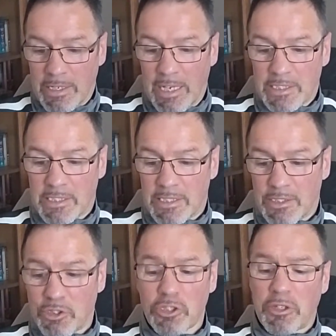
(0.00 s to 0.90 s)

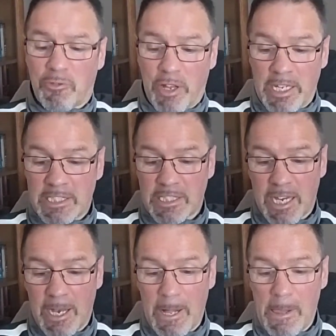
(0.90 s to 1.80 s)
Yes, just to finish,
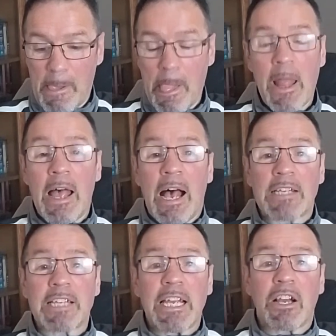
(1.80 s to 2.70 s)
I
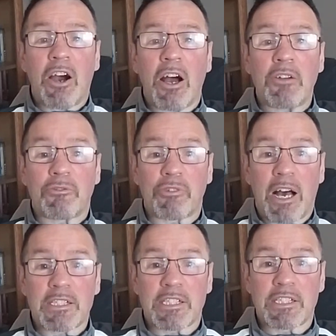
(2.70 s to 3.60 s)
see Carl
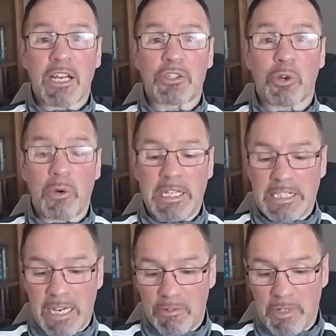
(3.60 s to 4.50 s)
Fratch and Tony
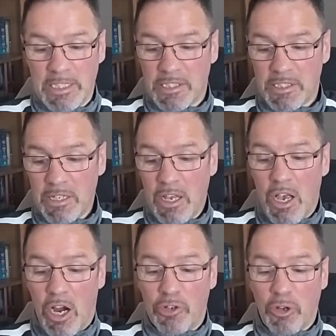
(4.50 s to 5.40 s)
Jeffries
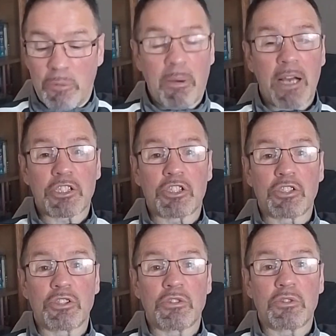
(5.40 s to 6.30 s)
are doing
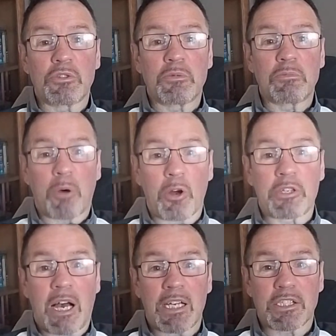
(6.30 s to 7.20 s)
boxing
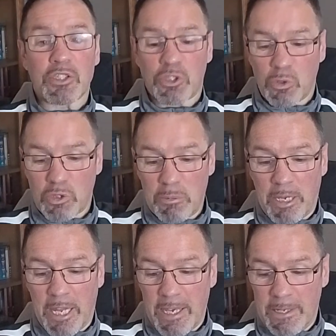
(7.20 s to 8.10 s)
podcasts and social
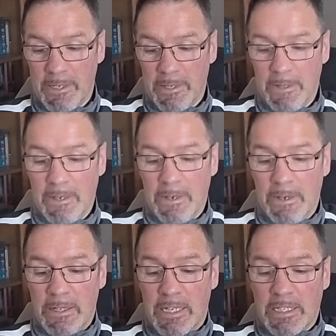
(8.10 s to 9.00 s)
media.
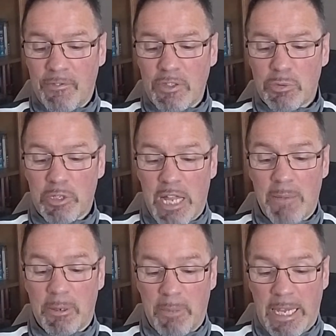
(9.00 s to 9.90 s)
The difference with
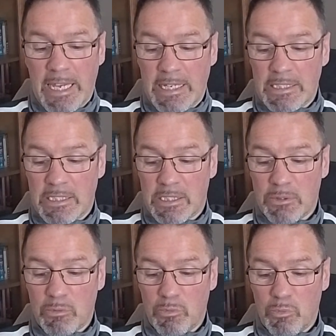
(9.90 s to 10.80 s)
them and me
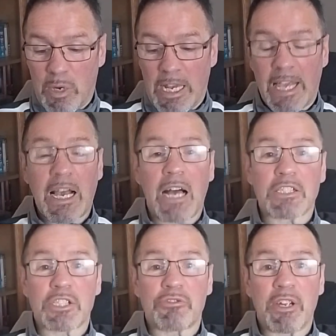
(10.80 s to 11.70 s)
is, while they
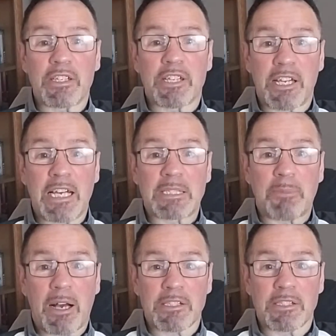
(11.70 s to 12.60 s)
concentrate in today's
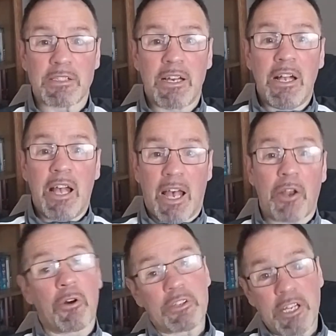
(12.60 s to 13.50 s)
boxing
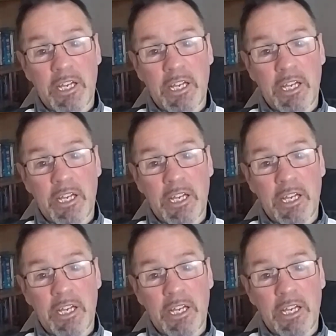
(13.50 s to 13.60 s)
and on